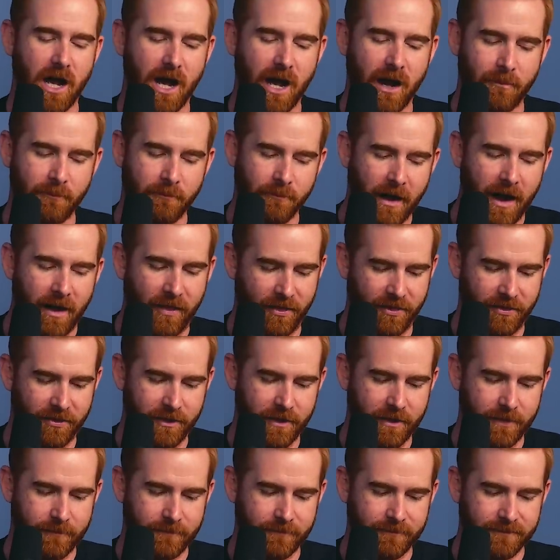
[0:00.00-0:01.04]
a month.
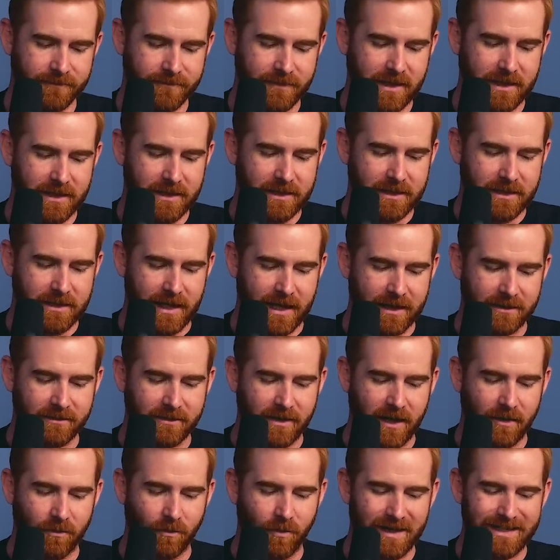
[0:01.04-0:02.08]
I
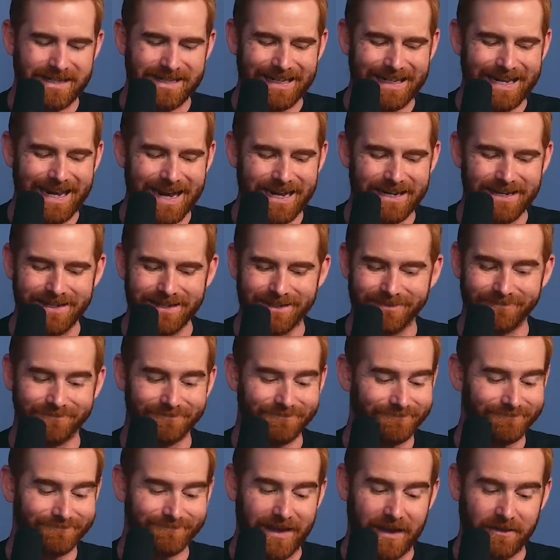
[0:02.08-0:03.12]
thought, what's the catch?
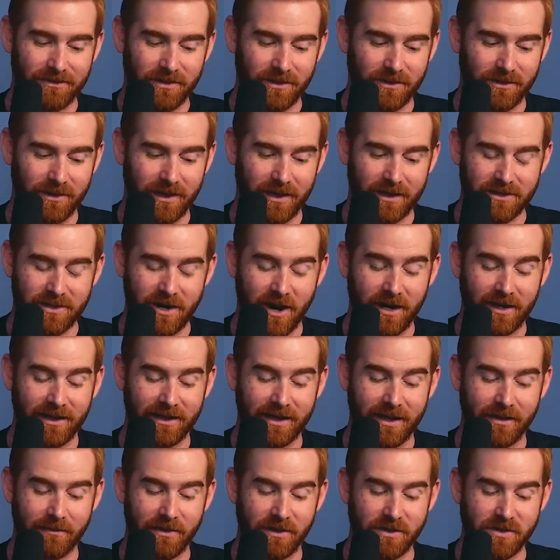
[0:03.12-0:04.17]
After talking
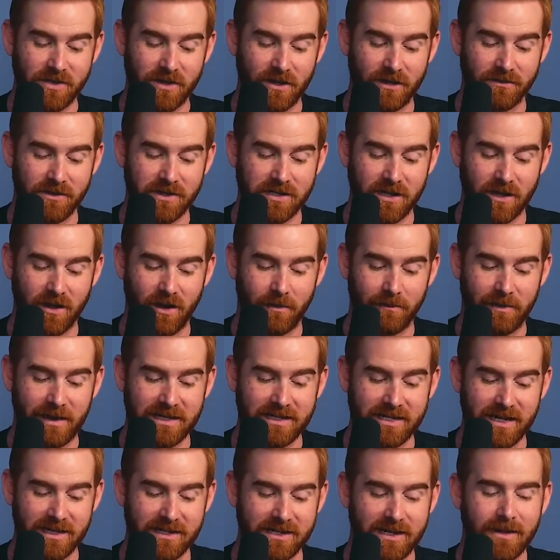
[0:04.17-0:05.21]
to them, their service, it all
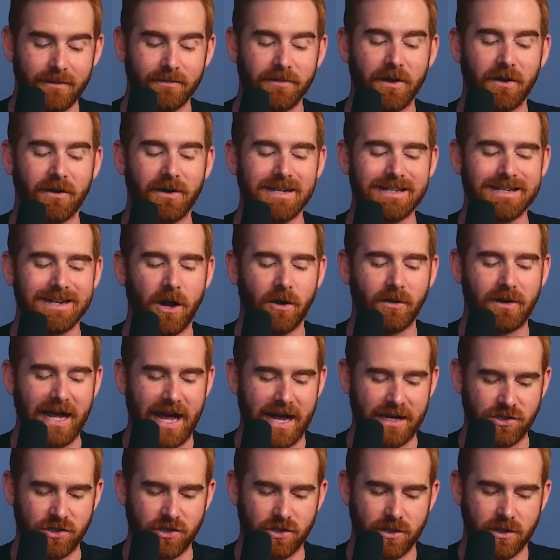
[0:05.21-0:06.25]
made sense. There is no
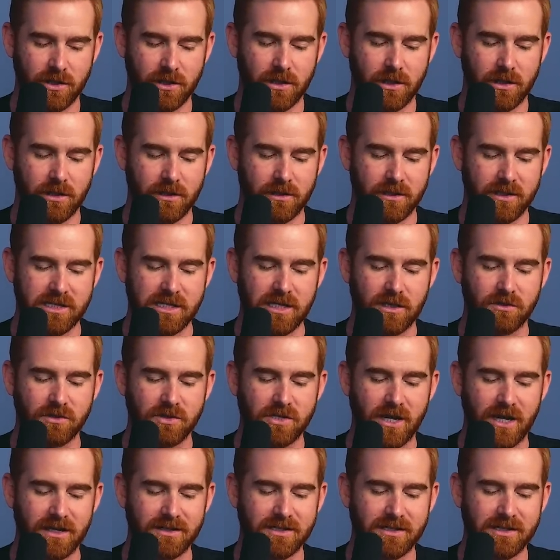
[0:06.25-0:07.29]
catch. The
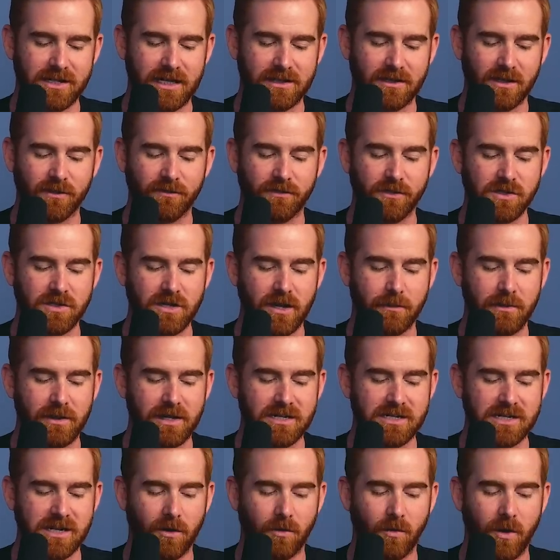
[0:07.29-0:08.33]
secret sauce is that they're the first
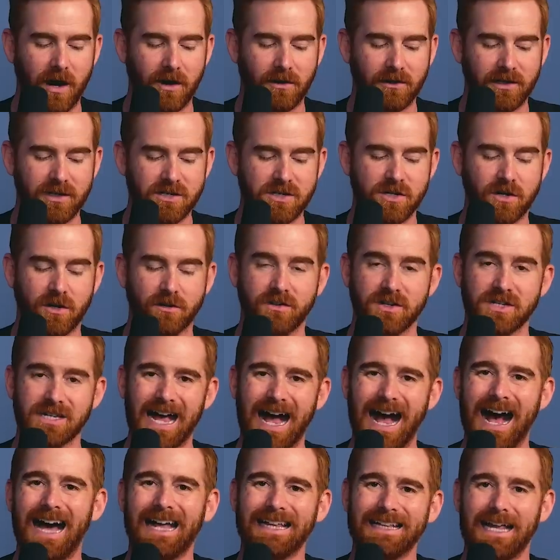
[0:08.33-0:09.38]
company to sell wireless service
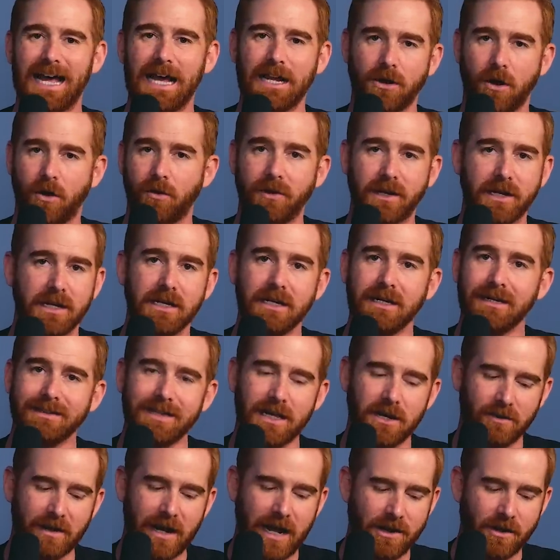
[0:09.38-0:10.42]
online only.
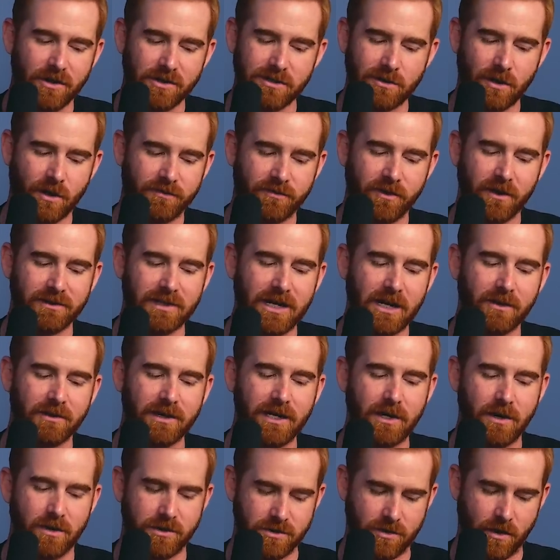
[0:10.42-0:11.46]
They don't got no storefront. They don't
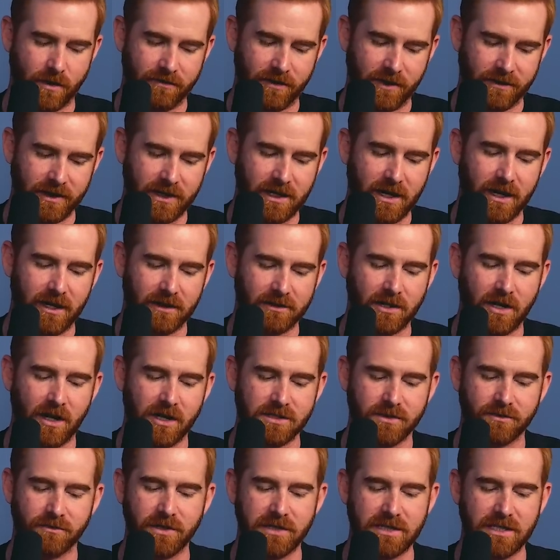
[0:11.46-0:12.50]
need no storefront. They cut out the
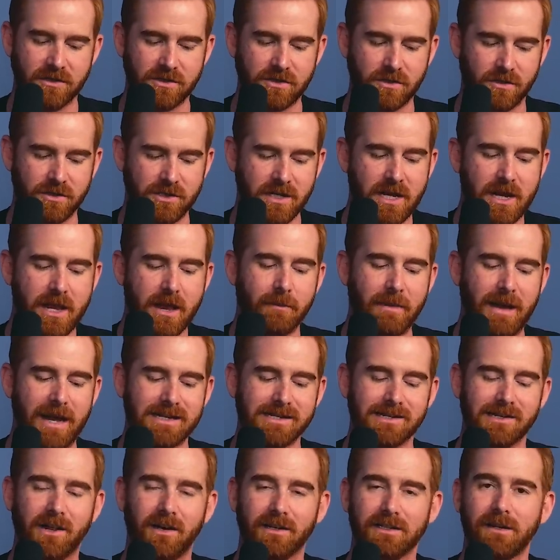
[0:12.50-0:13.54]
cost of retail stores,
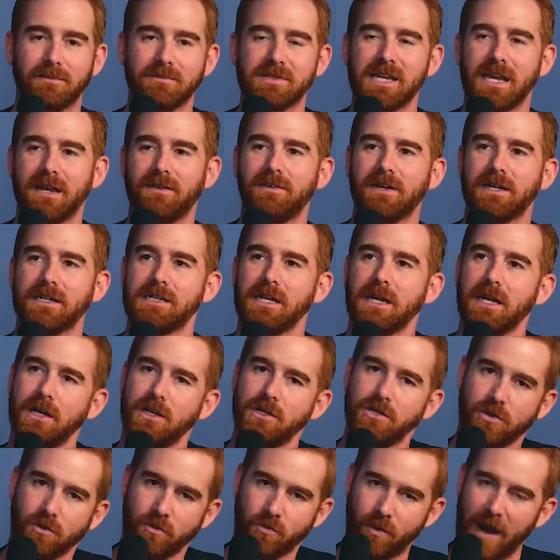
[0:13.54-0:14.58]
pass along them savings
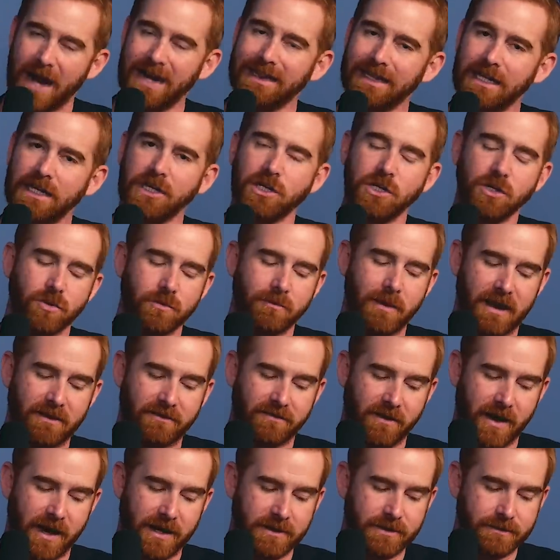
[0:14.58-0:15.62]
directly to you, my
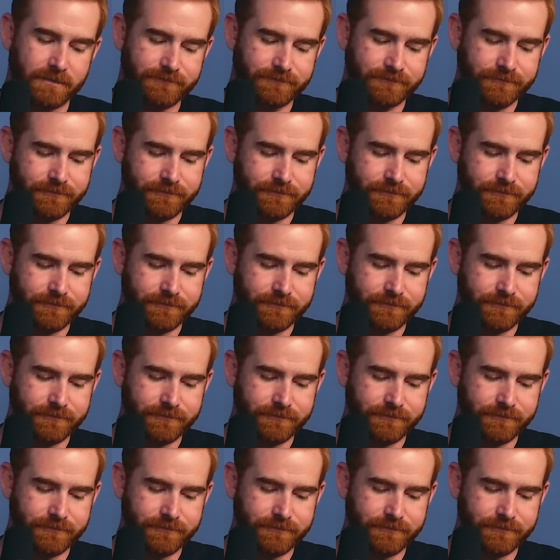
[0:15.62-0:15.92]
friend.